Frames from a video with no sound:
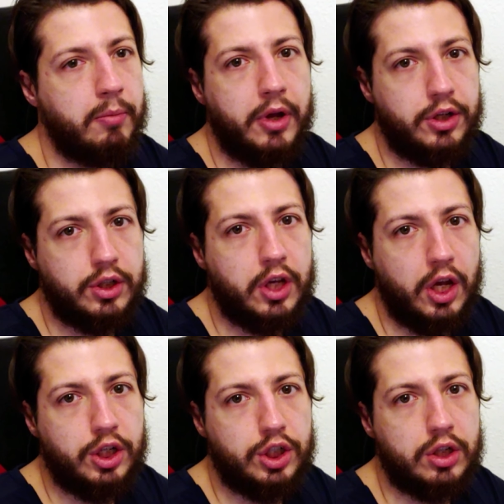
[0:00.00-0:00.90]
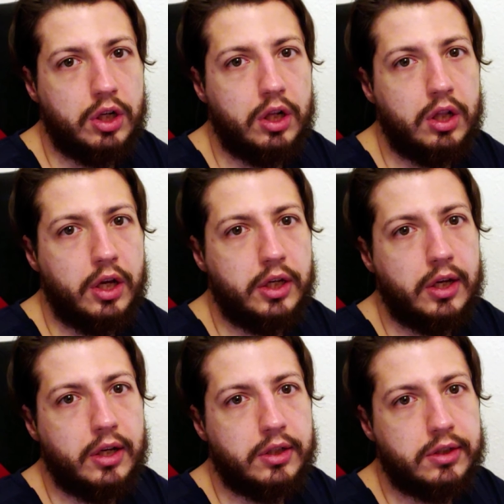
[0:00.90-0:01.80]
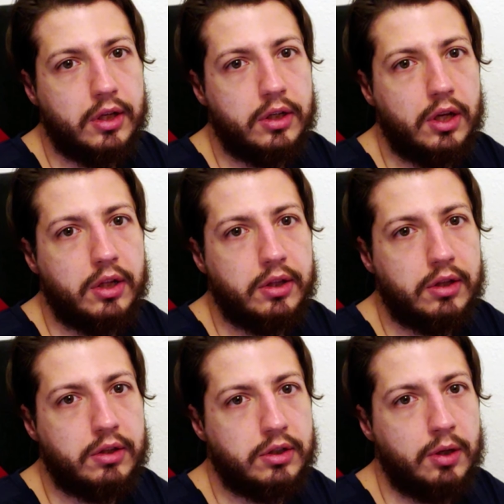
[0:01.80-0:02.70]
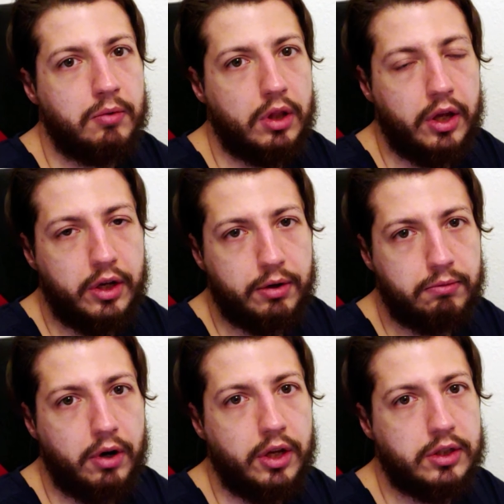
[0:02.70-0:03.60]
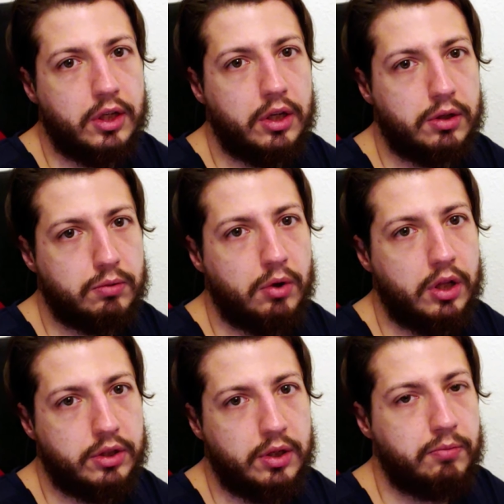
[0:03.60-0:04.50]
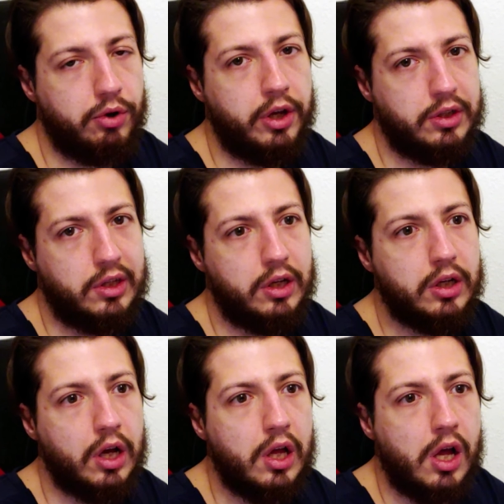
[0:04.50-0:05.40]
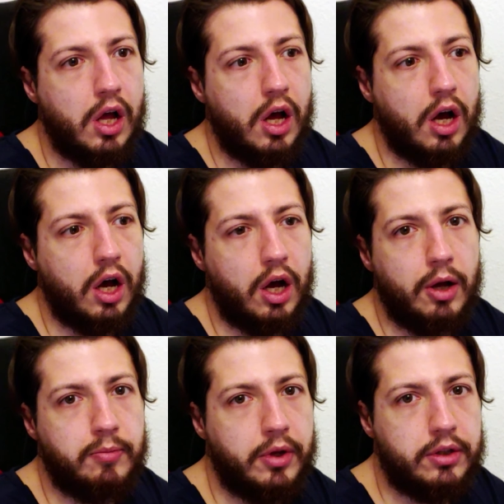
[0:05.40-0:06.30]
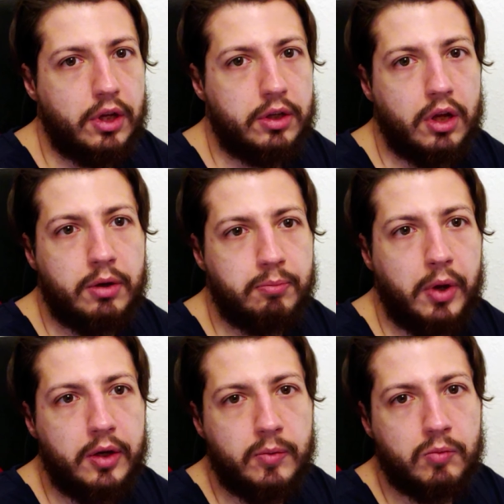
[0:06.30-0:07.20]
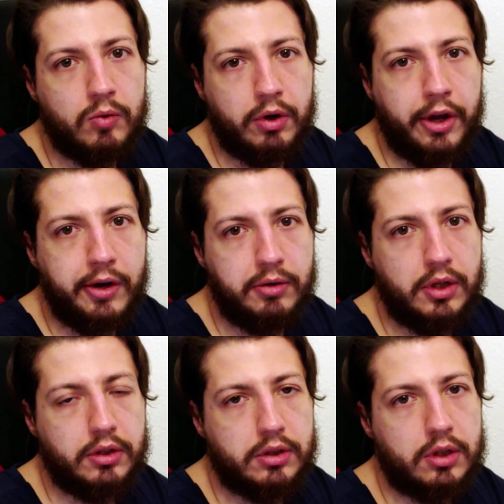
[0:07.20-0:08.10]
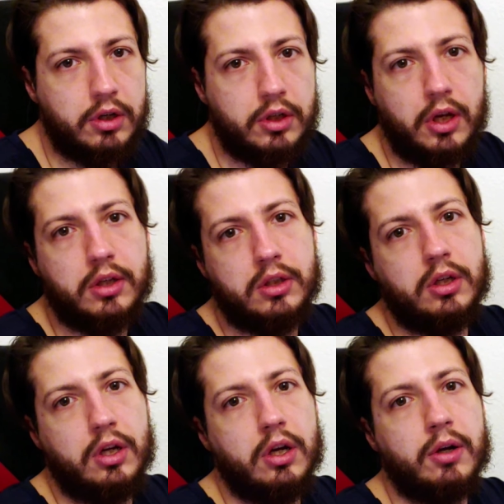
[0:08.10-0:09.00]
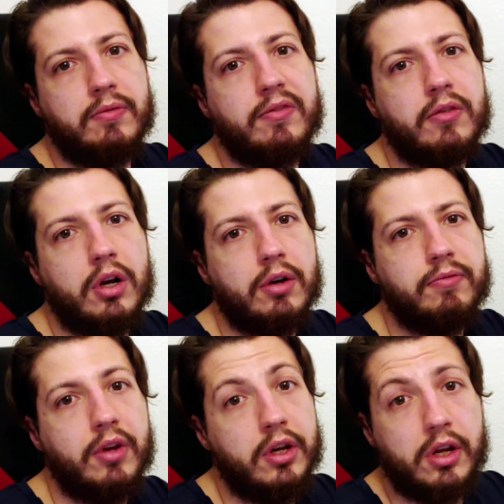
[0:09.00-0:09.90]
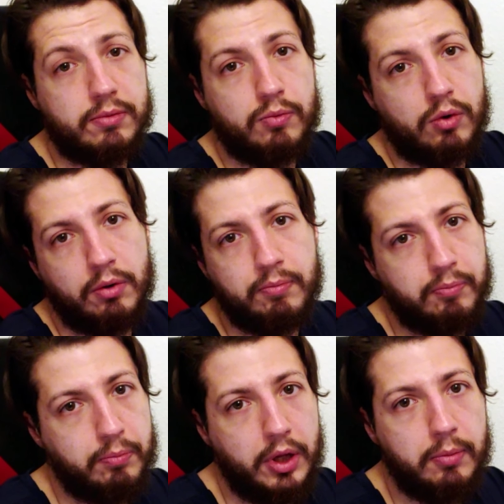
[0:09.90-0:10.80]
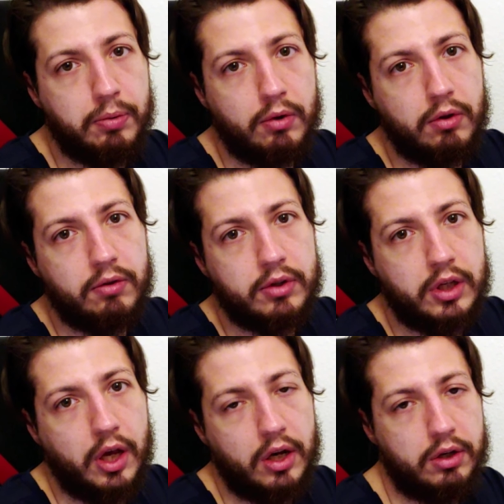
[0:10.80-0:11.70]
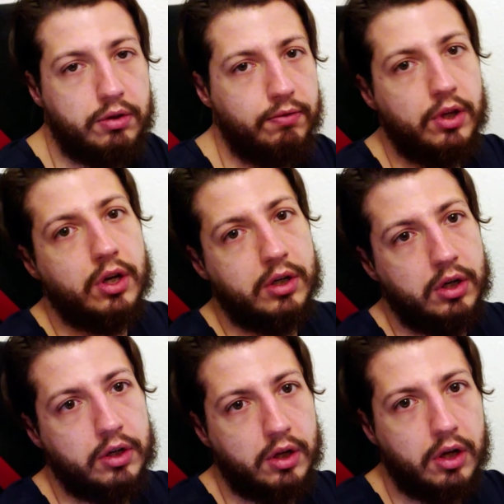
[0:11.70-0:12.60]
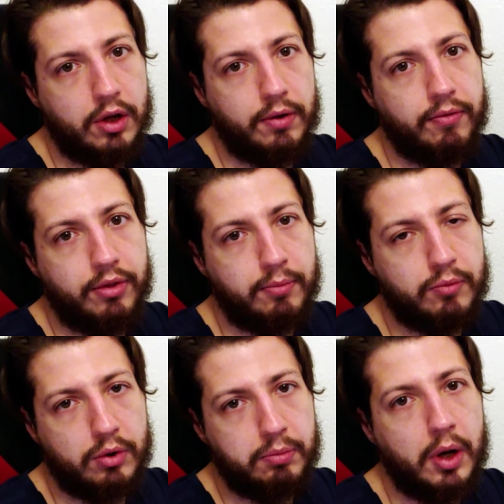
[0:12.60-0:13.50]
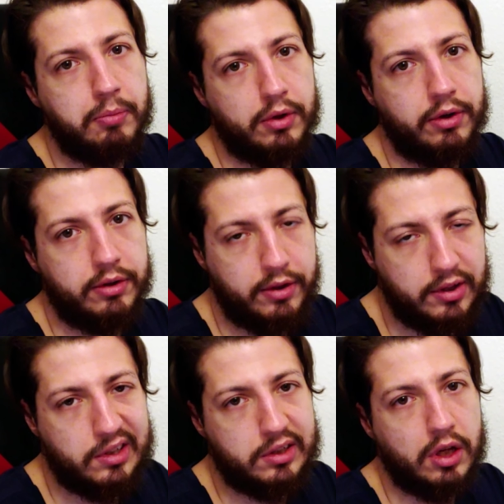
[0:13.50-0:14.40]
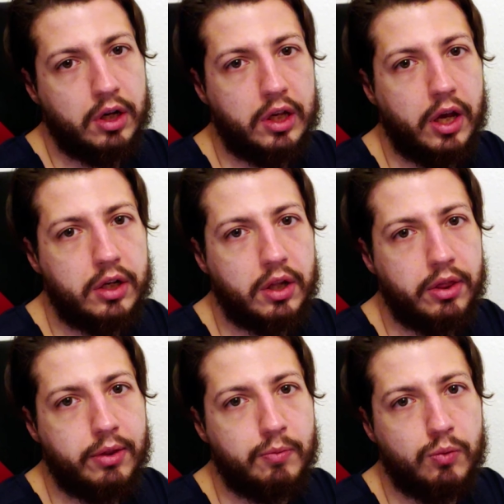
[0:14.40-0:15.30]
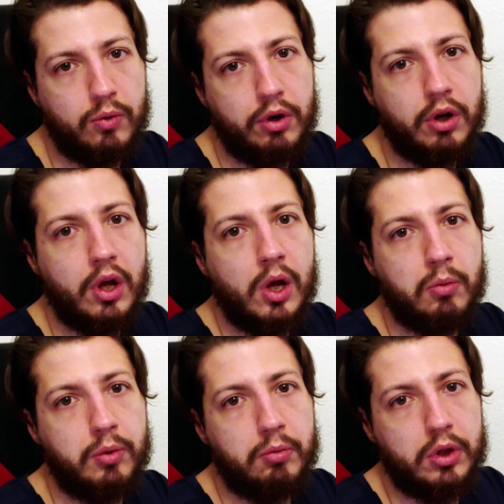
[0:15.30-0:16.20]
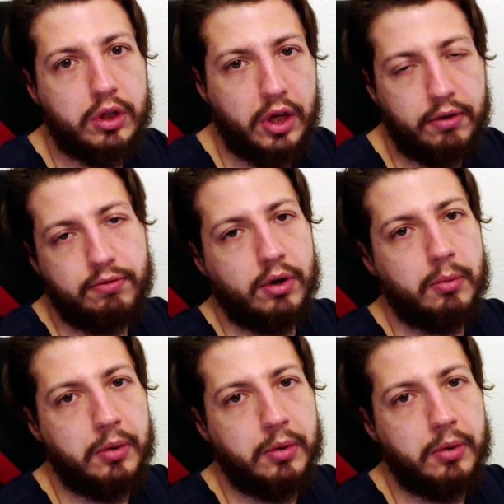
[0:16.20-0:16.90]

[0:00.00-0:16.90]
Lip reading: educational, I guess, and simulated racing as well, sim racing. And many more areas are yet to come. And as more people get into VR, the more popular this is going to get, and the more we will get from